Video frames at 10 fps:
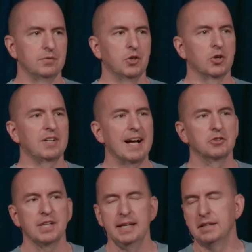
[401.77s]
They're
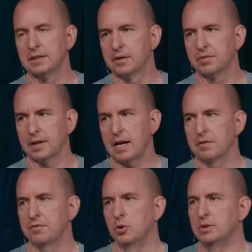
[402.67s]
allowed to eat a different kind
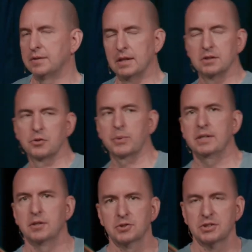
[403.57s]
of food at the end of three years.